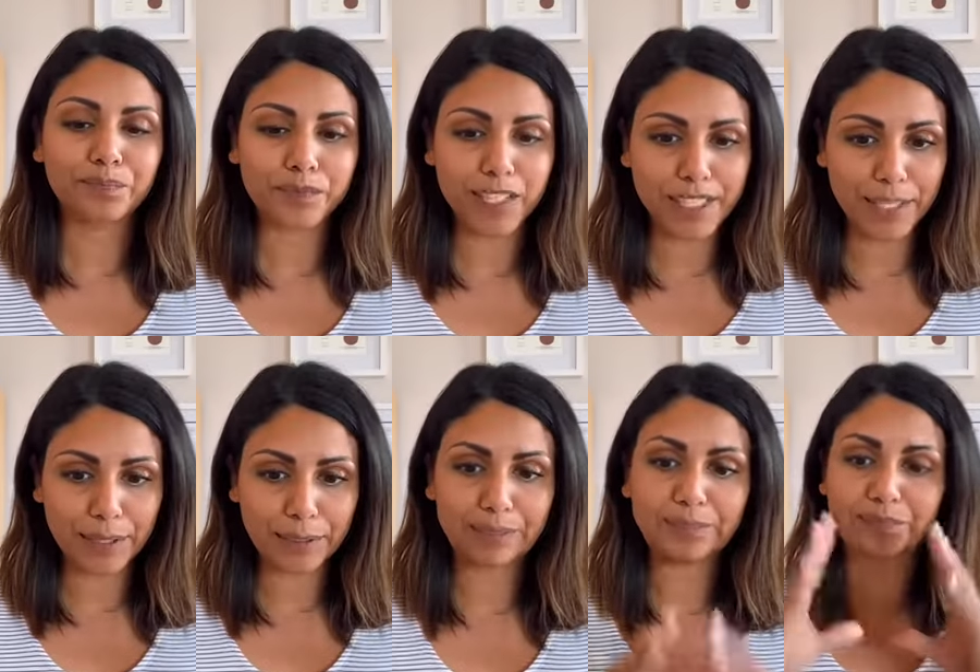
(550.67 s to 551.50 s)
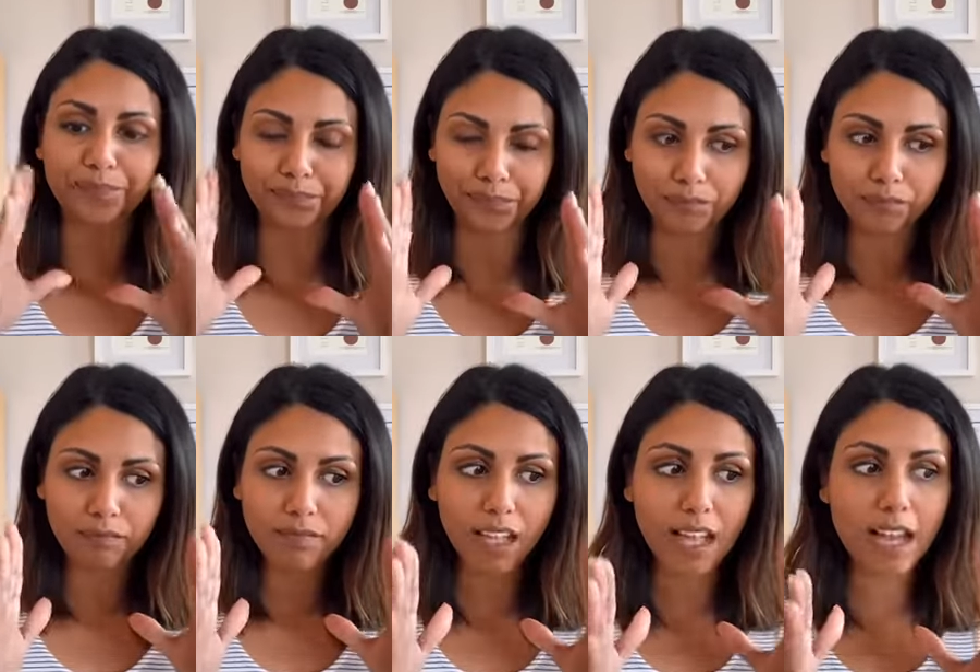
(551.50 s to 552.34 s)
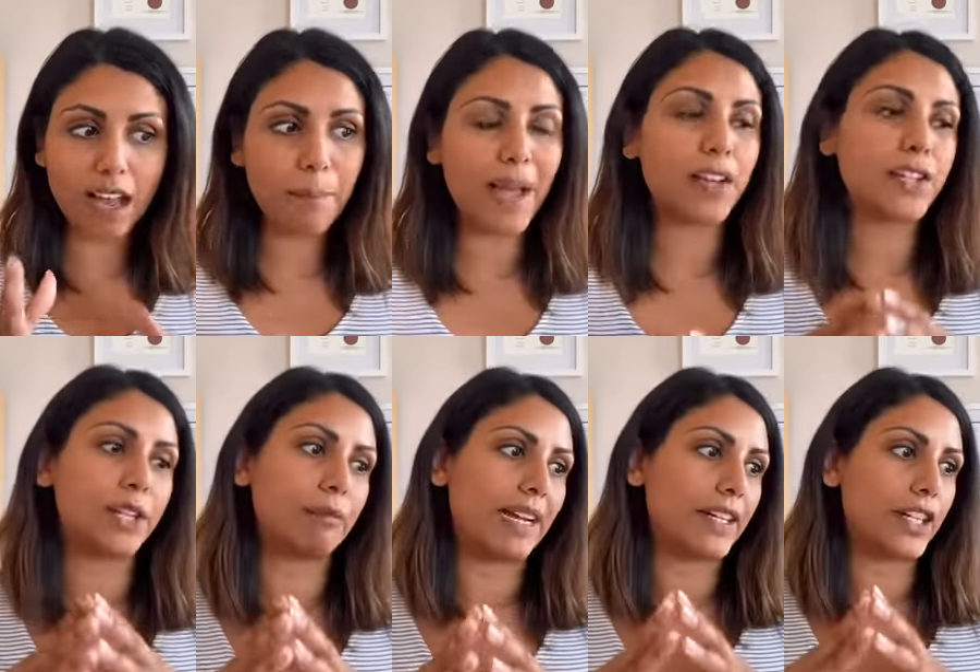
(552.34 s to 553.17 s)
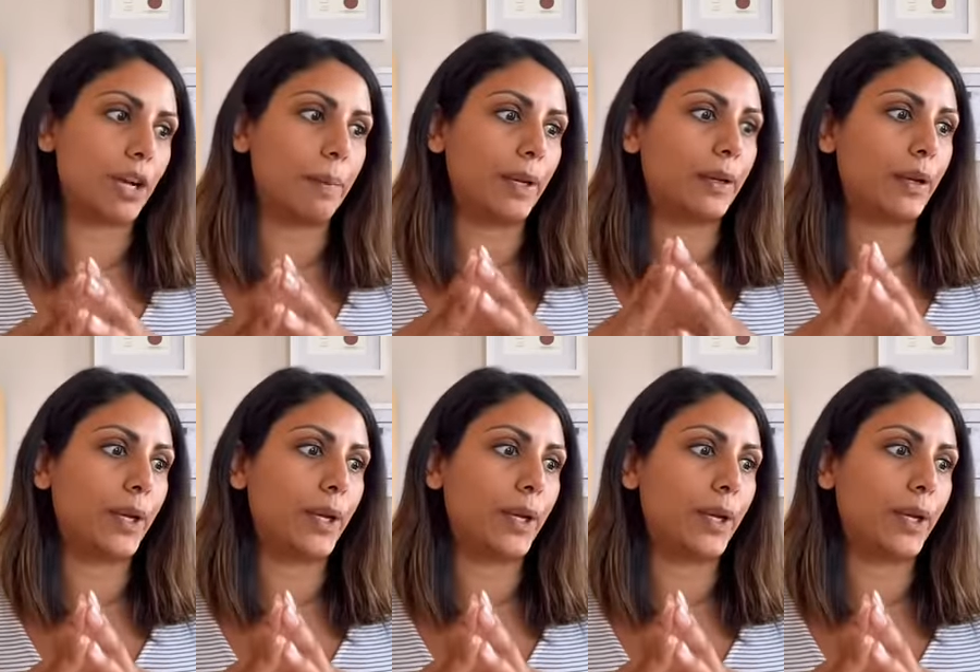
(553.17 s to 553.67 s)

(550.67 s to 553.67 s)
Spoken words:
So a boundary around a topic